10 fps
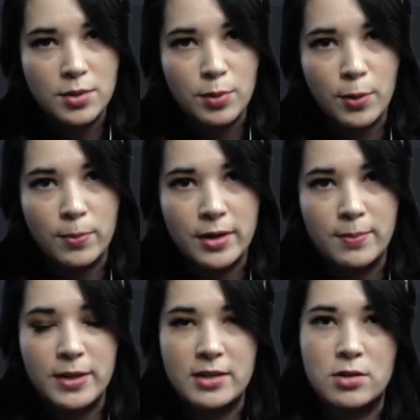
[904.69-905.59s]
appropriate
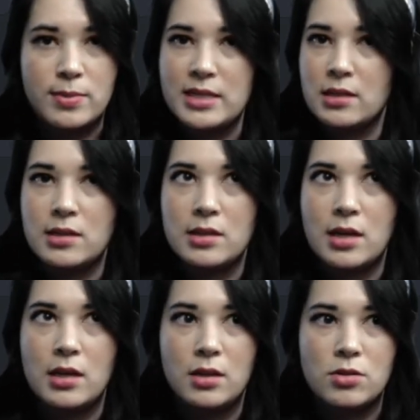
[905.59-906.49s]
because you're basically
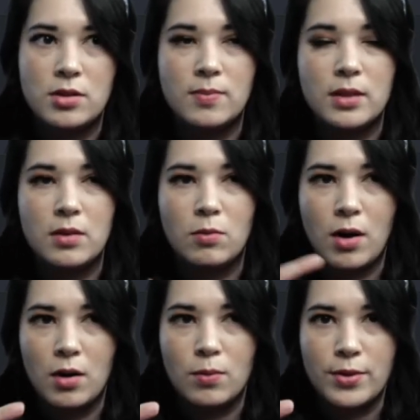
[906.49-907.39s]
saying there's something
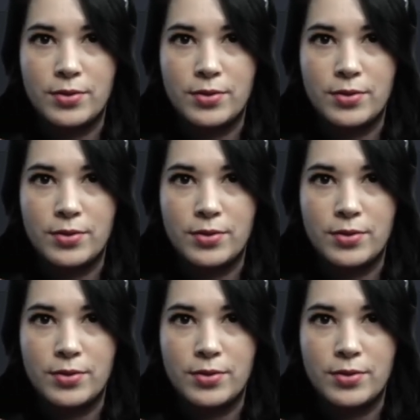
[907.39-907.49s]
wrong with